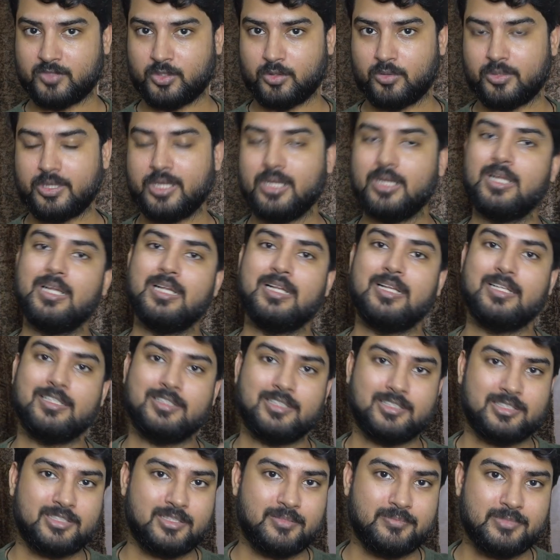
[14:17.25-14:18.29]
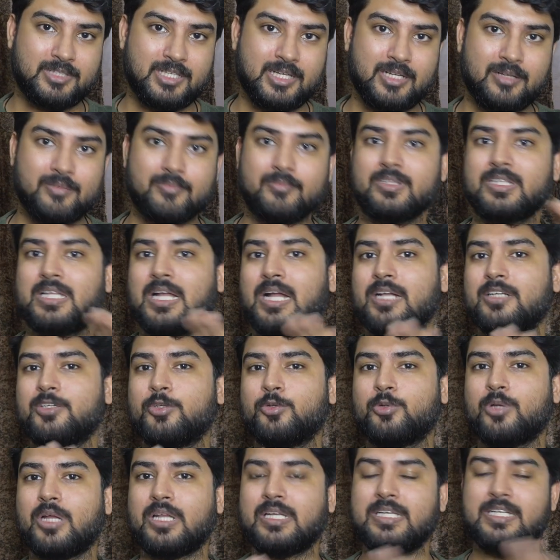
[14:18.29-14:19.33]
Okay, this is something that
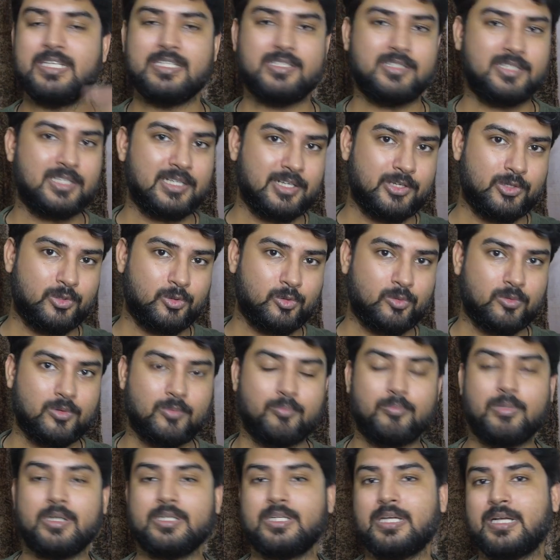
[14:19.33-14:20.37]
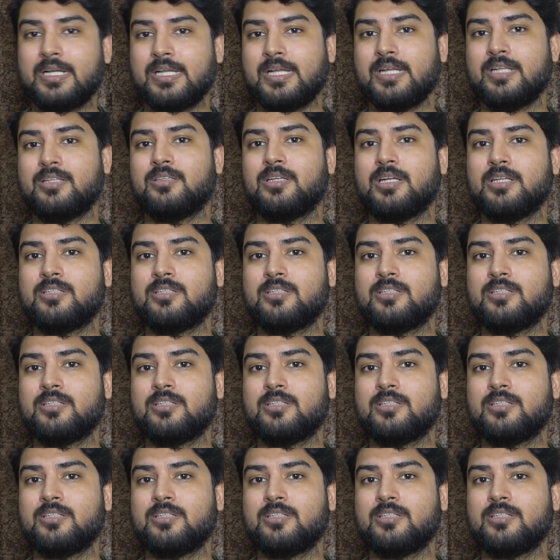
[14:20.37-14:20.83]
you can easily do, but again,